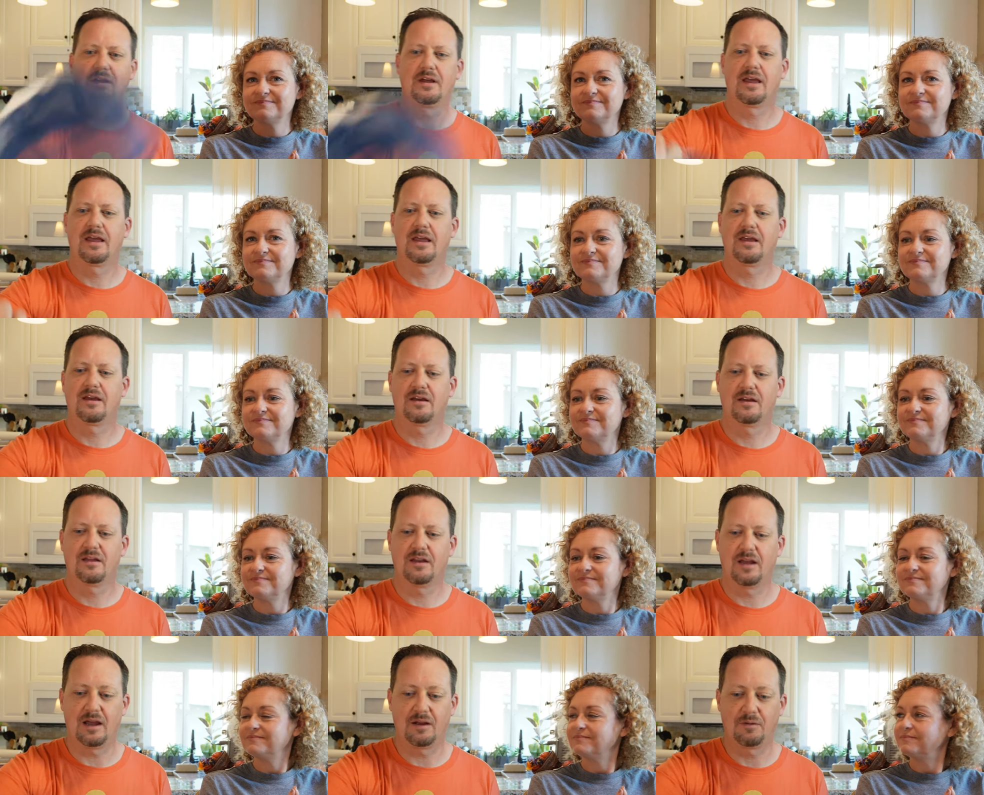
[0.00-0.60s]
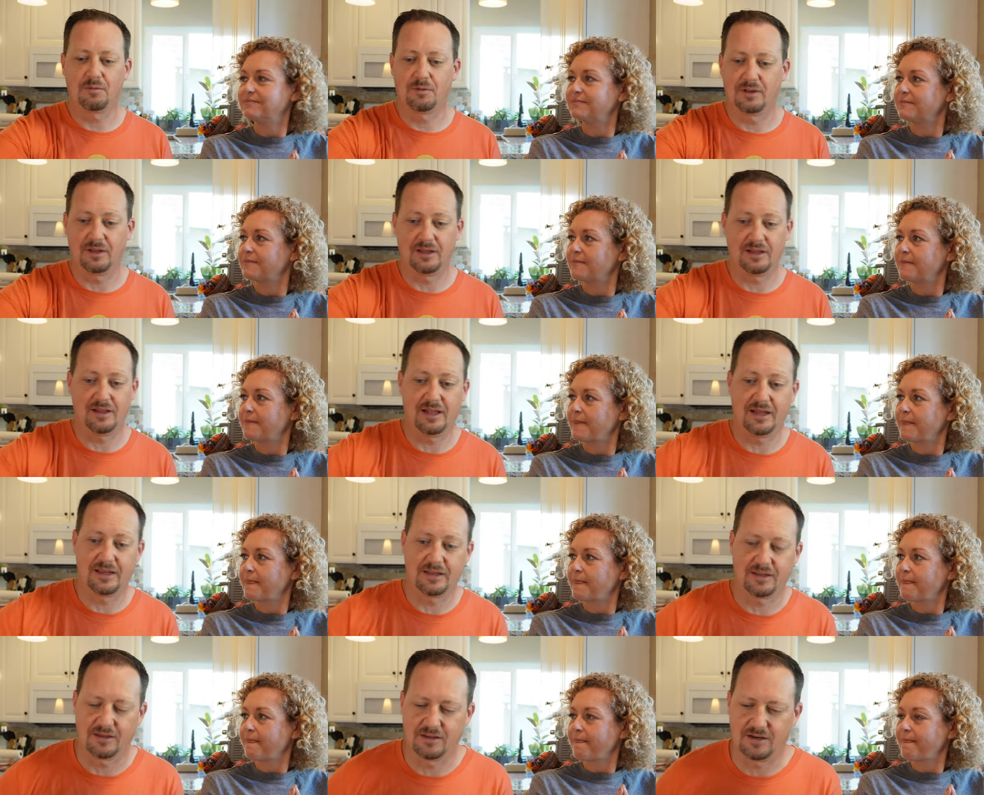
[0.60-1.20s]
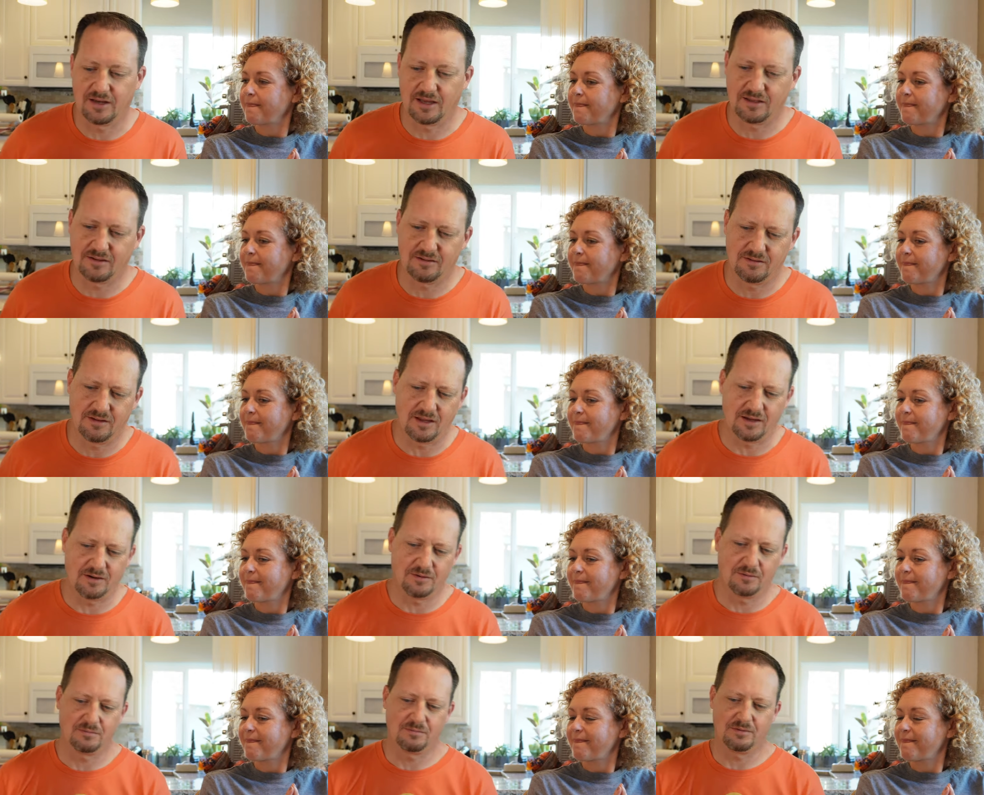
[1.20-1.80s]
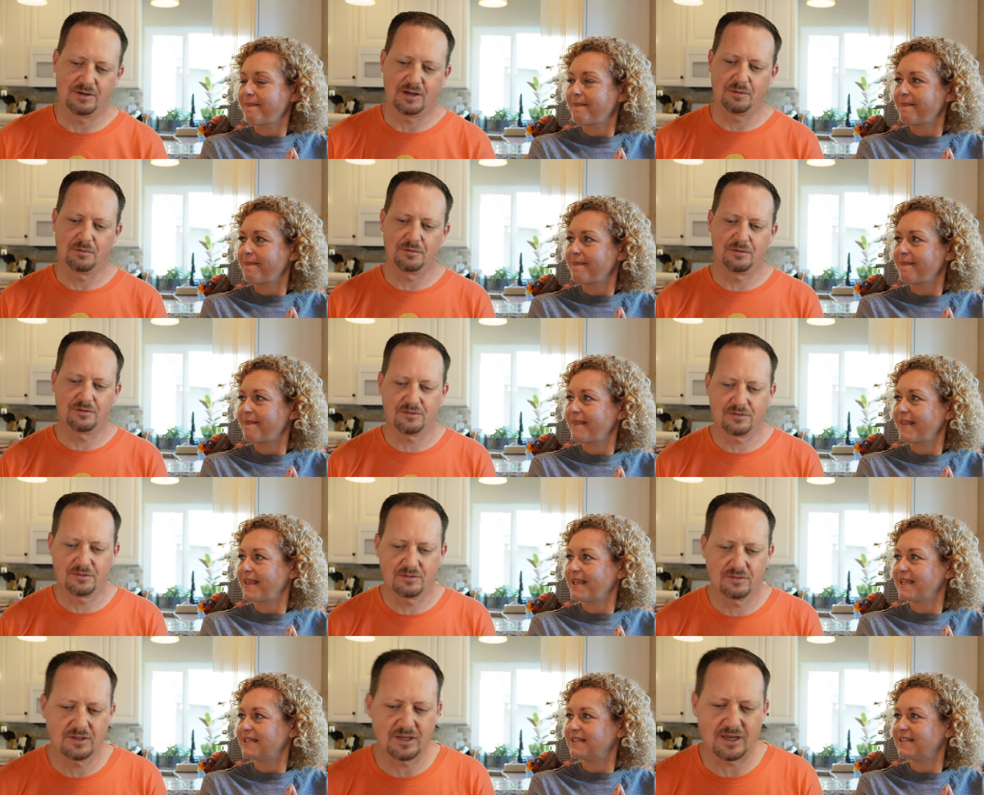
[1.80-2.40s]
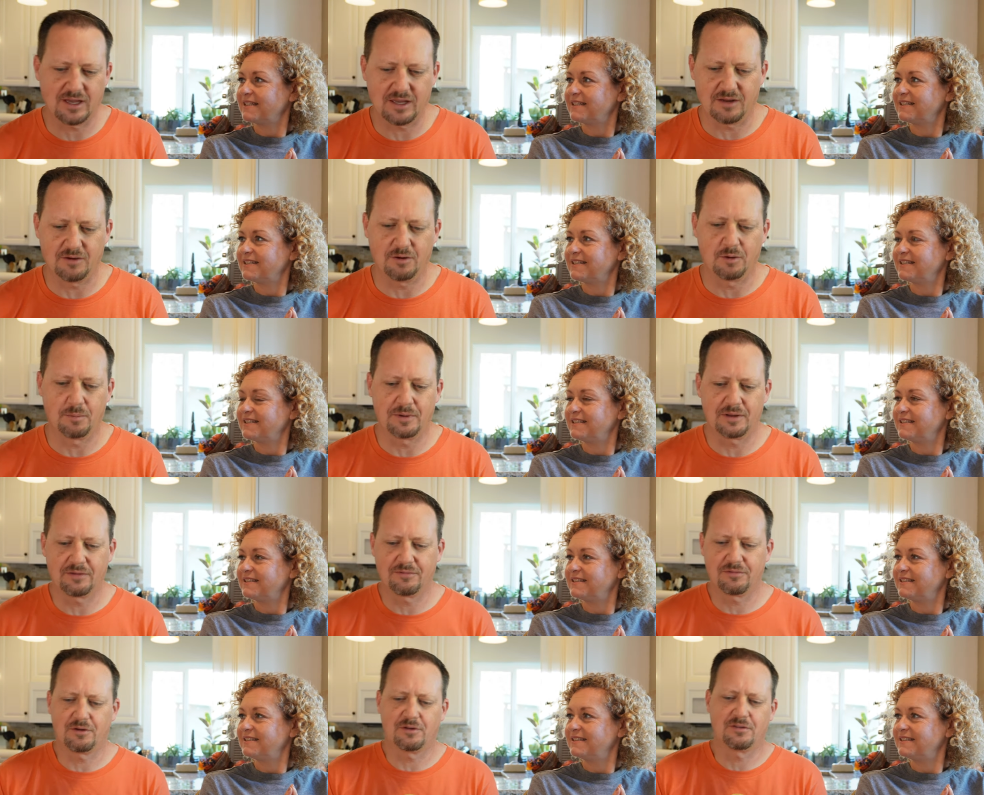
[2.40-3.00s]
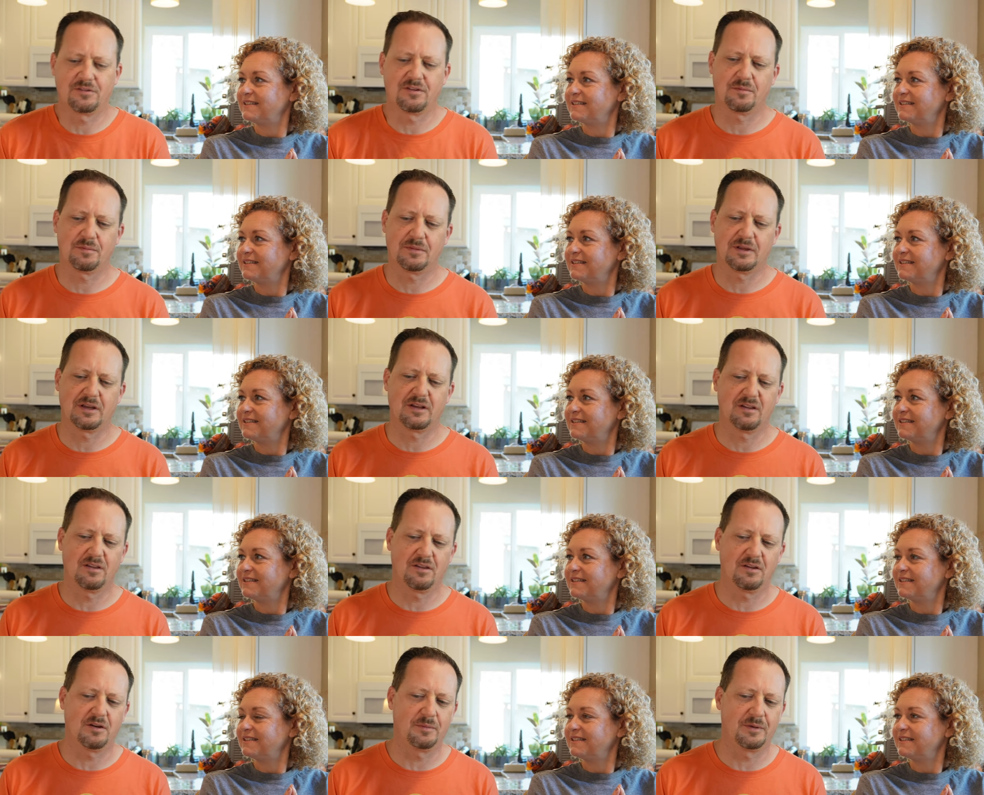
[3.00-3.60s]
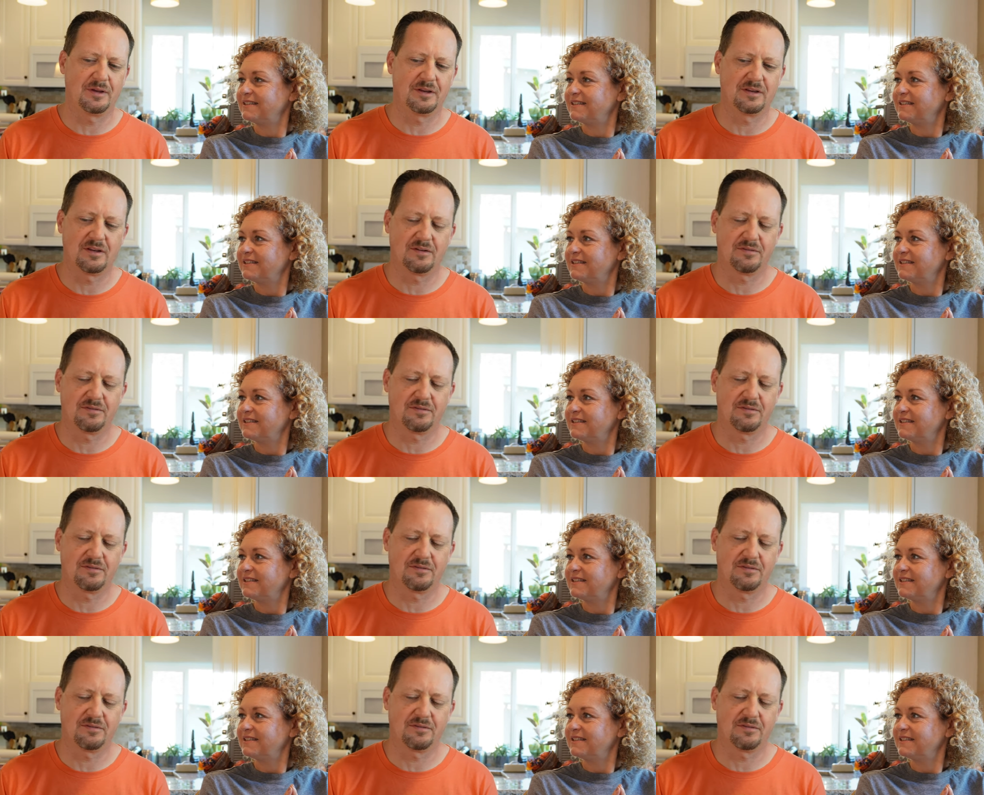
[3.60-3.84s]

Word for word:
Speaker 1: and I really like it. I, I, I was kind of hoping for something a little bit